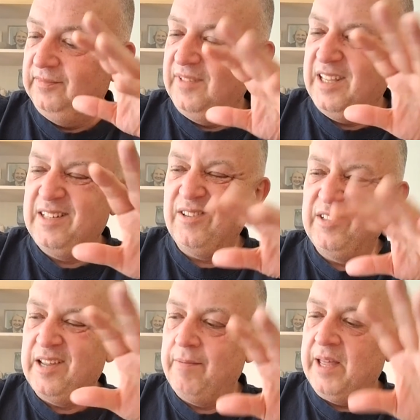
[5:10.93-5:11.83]
Yeah, don't
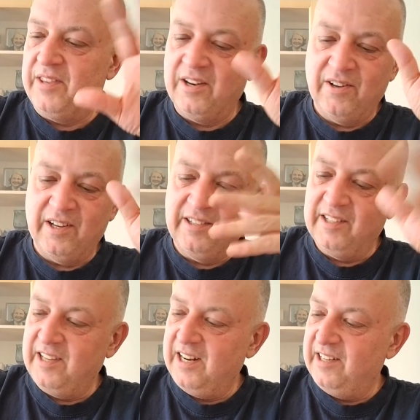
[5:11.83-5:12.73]
say about the noise because
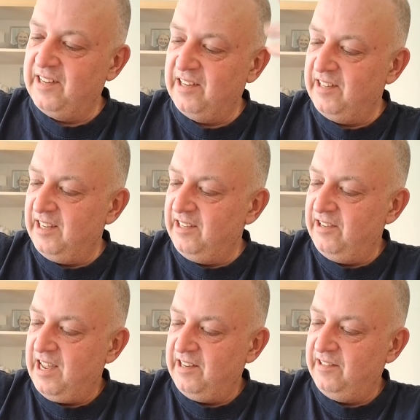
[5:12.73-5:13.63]
then it sounds like you
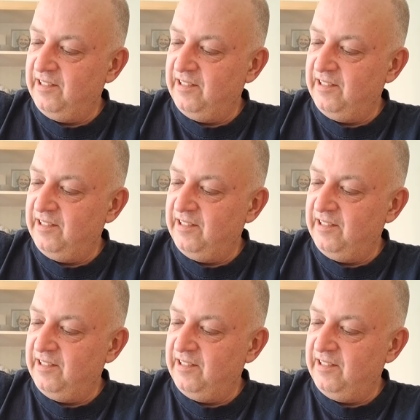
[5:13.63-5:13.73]
guys